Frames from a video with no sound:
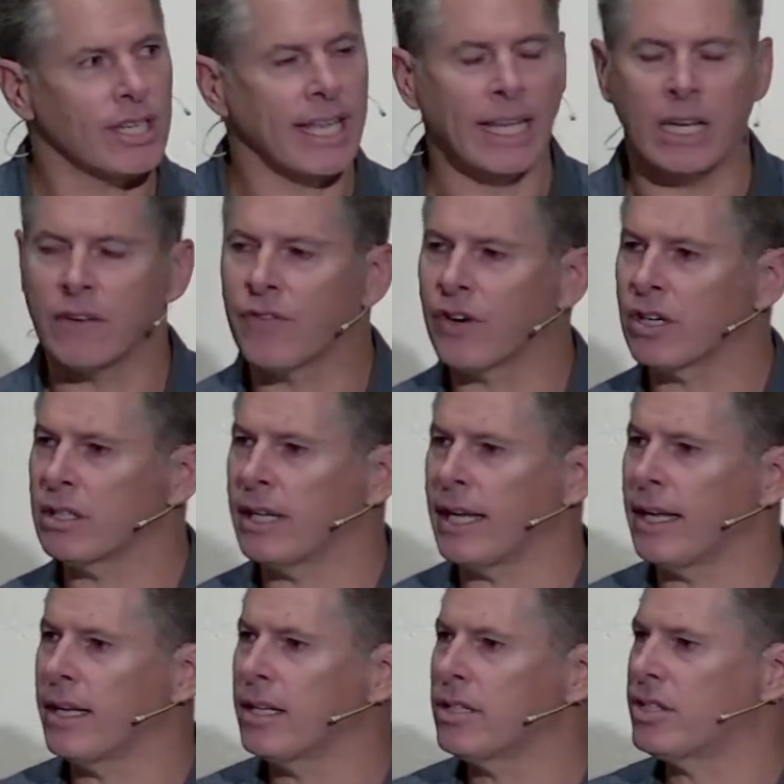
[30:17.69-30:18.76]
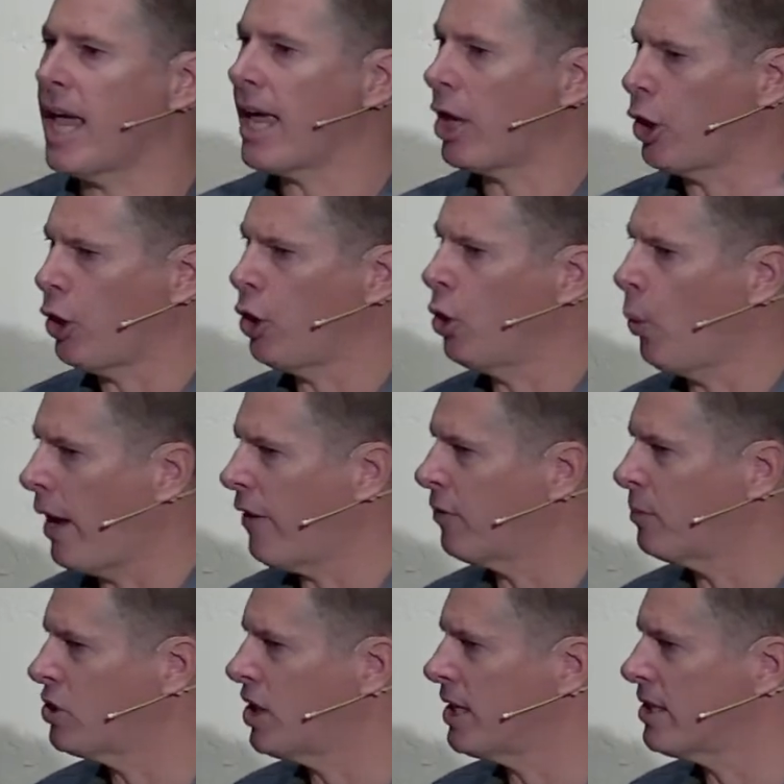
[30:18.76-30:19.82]
inadvertently taking you away
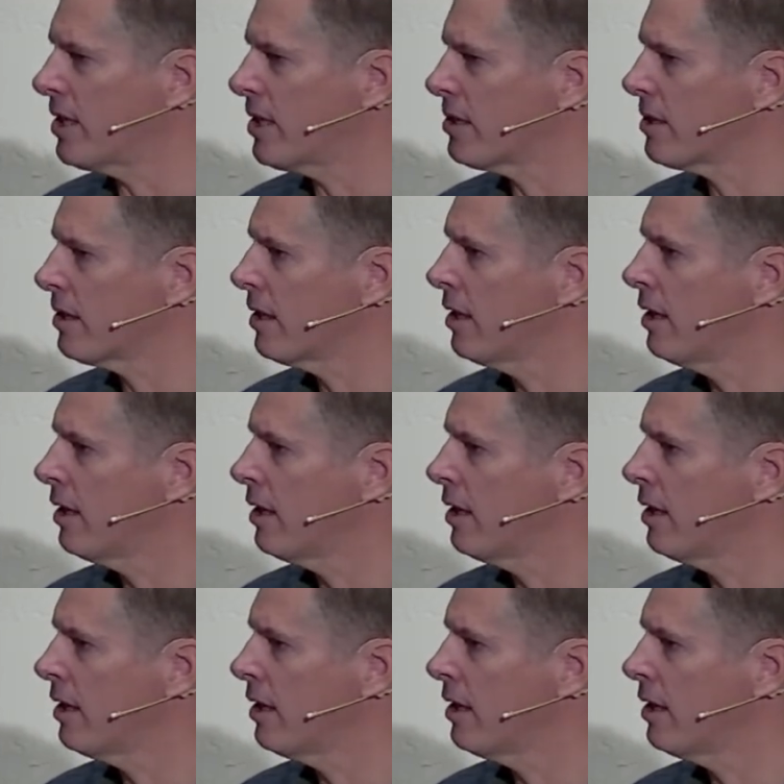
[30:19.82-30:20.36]
from Jesus.